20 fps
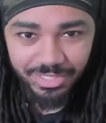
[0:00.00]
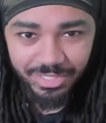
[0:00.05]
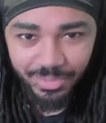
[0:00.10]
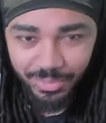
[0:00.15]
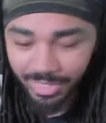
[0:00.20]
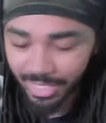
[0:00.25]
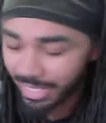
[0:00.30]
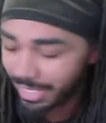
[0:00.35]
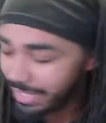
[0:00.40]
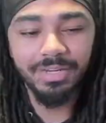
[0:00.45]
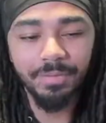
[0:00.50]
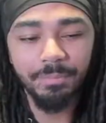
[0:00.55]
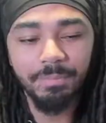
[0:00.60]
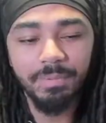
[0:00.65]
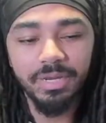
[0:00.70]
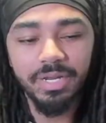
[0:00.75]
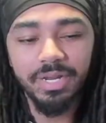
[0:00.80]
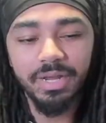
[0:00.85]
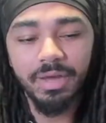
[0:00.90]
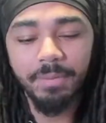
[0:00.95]
Okay.
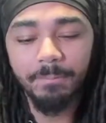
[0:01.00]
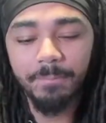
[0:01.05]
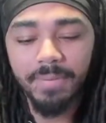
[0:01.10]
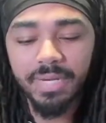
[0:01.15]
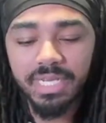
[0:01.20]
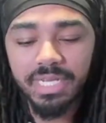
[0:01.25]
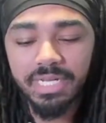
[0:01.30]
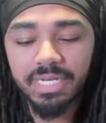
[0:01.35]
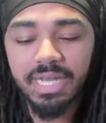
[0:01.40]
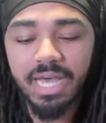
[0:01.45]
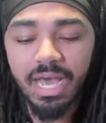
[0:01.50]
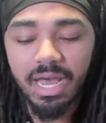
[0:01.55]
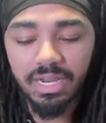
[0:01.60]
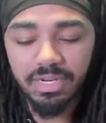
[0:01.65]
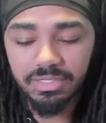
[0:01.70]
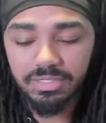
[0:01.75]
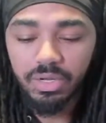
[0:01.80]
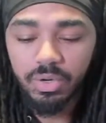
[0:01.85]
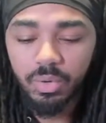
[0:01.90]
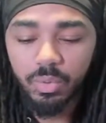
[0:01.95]
But $1
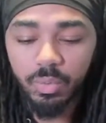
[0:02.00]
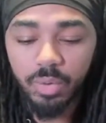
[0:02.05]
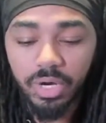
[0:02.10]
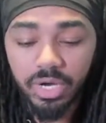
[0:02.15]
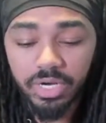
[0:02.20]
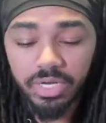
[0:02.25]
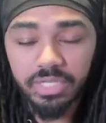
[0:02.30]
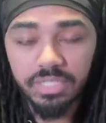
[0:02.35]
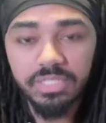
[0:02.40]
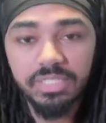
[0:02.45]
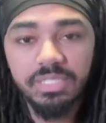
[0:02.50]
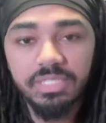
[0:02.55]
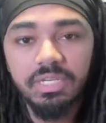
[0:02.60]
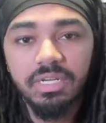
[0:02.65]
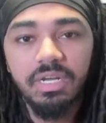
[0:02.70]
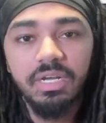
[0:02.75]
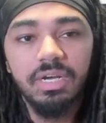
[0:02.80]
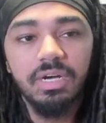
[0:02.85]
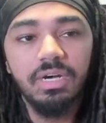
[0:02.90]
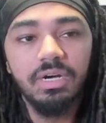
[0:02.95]
million was
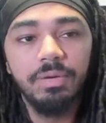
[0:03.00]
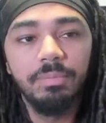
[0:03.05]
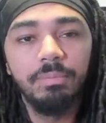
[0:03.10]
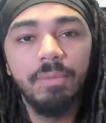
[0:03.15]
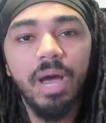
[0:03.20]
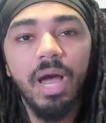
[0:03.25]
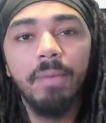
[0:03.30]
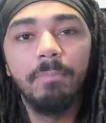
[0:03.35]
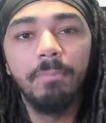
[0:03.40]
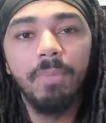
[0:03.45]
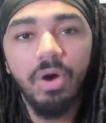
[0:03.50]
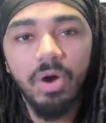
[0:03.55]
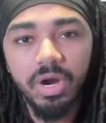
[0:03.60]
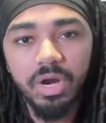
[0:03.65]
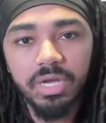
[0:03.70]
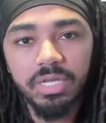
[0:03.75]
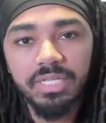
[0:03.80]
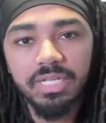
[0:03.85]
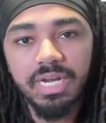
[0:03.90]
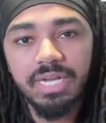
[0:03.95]
my
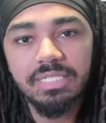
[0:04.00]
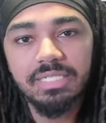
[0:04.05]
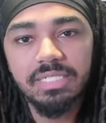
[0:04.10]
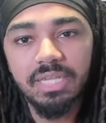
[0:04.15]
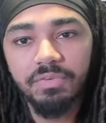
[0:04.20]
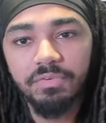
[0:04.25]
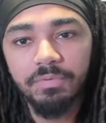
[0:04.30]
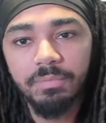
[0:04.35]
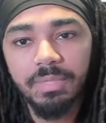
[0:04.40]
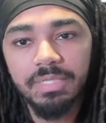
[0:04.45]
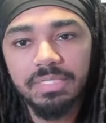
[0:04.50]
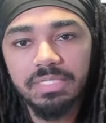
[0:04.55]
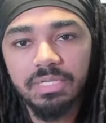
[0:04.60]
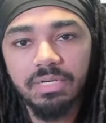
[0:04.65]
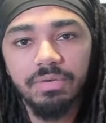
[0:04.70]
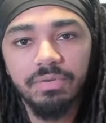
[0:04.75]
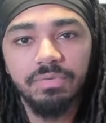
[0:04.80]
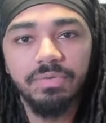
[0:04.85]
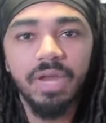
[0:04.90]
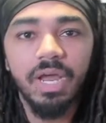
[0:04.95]
mark that I set for
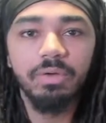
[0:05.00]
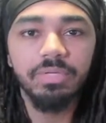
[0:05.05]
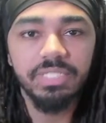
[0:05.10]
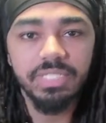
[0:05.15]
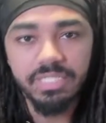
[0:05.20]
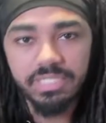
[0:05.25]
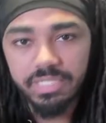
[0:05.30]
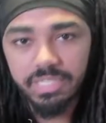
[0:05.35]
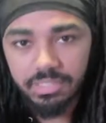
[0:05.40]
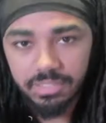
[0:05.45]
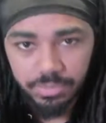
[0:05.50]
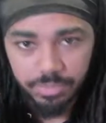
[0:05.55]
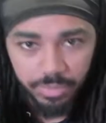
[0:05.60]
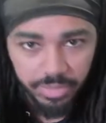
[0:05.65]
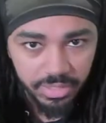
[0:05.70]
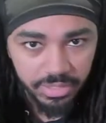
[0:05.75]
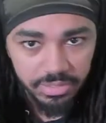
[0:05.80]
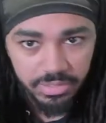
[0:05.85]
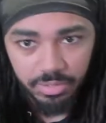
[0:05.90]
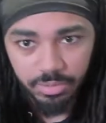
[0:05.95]
myself, and I was obsessed with
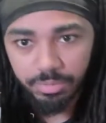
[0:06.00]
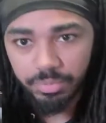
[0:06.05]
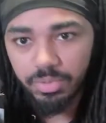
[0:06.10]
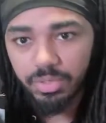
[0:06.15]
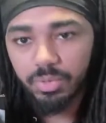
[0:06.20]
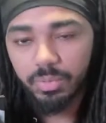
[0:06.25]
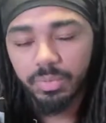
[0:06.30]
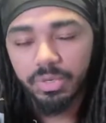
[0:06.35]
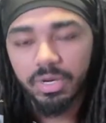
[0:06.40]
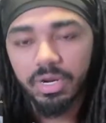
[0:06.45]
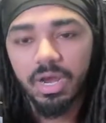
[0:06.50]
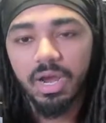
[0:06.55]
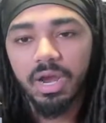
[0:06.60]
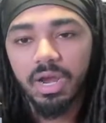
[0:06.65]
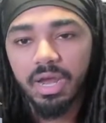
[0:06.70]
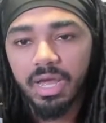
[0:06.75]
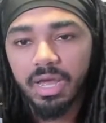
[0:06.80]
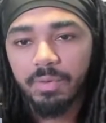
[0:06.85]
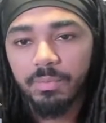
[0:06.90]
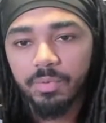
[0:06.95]
it to the point where
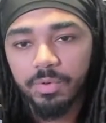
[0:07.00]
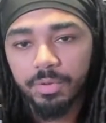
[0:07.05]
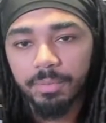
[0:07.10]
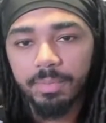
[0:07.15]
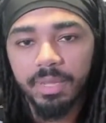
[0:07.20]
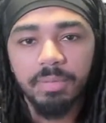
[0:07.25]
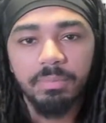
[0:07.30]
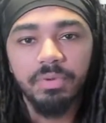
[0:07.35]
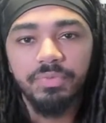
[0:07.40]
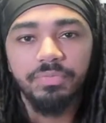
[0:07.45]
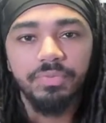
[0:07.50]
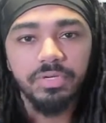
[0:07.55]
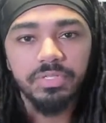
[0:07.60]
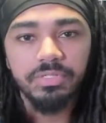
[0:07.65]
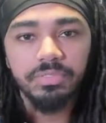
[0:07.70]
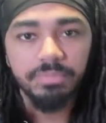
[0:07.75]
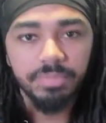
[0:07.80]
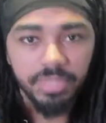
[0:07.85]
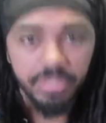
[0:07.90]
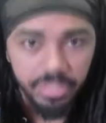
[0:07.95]
I want to make my first
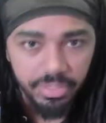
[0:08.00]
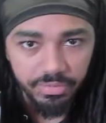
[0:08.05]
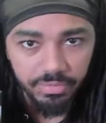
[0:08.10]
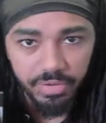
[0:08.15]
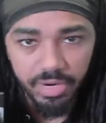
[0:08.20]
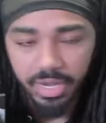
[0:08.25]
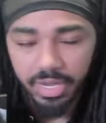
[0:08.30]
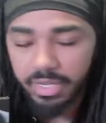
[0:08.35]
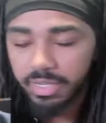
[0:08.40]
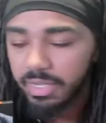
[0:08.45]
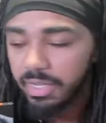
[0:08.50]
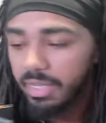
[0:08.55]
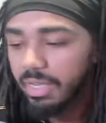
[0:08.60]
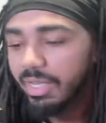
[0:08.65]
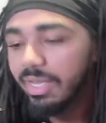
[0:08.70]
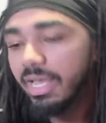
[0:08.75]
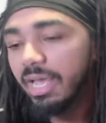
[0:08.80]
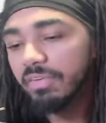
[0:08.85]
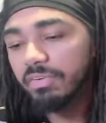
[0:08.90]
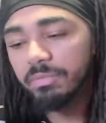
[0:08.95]
million, right?
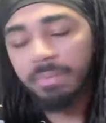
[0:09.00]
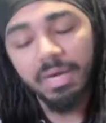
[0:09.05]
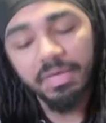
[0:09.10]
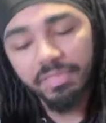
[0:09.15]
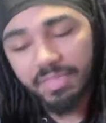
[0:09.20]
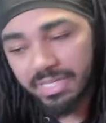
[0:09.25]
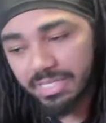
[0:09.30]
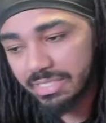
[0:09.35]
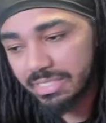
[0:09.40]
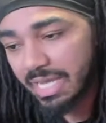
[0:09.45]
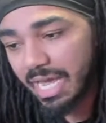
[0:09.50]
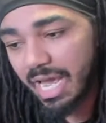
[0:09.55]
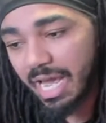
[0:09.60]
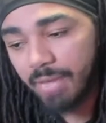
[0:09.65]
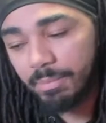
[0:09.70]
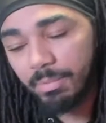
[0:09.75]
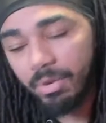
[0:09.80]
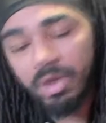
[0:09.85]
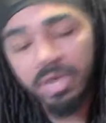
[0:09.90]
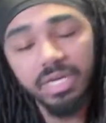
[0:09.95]
Everybody thinks that's a high
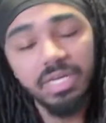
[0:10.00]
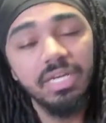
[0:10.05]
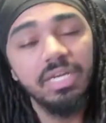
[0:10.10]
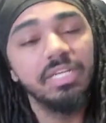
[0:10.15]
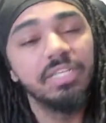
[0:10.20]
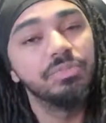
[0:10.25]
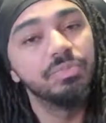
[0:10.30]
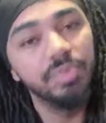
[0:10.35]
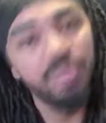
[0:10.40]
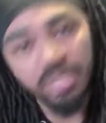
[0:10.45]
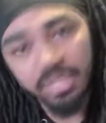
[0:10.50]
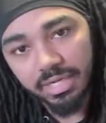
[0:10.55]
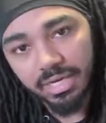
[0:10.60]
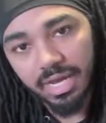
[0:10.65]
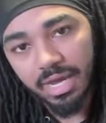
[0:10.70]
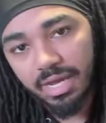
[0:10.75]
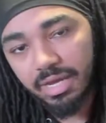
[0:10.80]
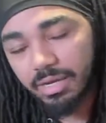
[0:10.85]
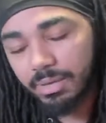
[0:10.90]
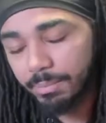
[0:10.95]
mark. It's really
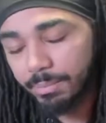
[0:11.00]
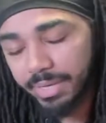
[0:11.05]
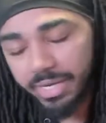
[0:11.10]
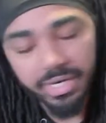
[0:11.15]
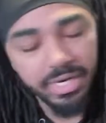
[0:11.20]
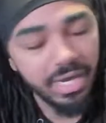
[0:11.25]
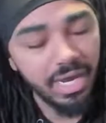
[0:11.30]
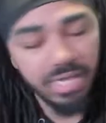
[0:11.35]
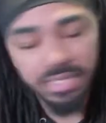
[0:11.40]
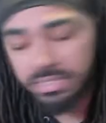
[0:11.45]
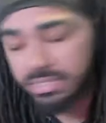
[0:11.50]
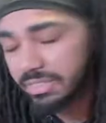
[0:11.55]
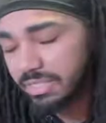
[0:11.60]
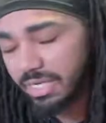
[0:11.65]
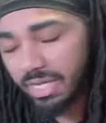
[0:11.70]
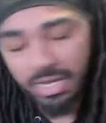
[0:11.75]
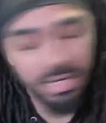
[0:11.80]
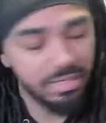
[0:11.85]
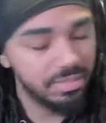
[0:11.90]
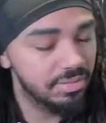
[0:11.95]
not. $1 million is
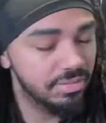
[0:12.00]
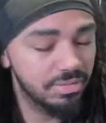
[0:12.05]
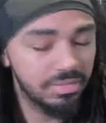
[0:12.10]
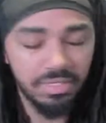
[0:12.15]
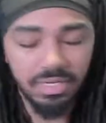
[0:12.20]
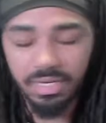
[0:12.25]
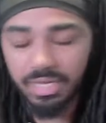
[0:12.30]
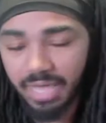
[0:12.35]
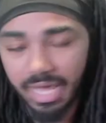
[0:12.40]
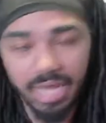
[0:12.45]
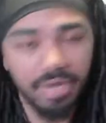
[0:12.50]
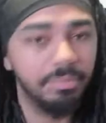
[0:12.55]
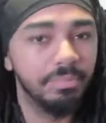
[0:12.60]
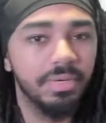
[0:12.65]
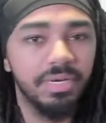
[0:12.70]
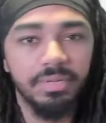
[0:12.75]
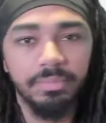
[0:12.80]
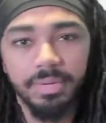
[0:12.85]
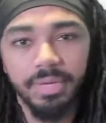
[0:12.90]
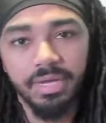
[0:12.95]
not a lot of
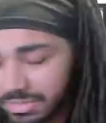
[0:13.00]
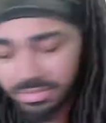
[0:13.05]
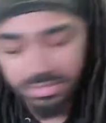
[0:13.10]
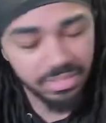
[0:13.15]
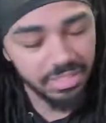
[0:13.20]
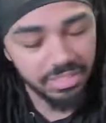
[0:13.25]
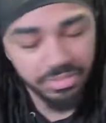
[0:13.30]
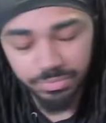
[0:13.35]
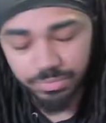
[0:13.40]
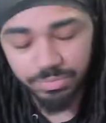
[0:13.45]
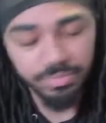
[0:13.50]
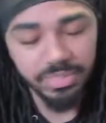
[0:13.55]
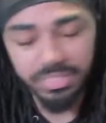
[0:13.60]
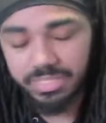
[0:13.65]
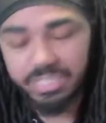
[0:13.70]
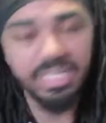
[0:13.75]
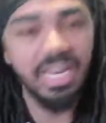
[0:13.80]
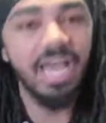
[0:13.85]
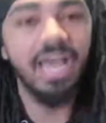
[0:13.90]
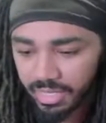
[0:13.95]
money, man.
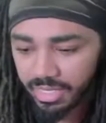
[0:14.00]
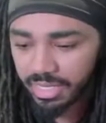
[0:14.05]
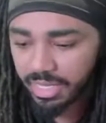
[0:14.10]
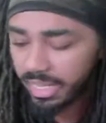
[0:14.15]
It's not.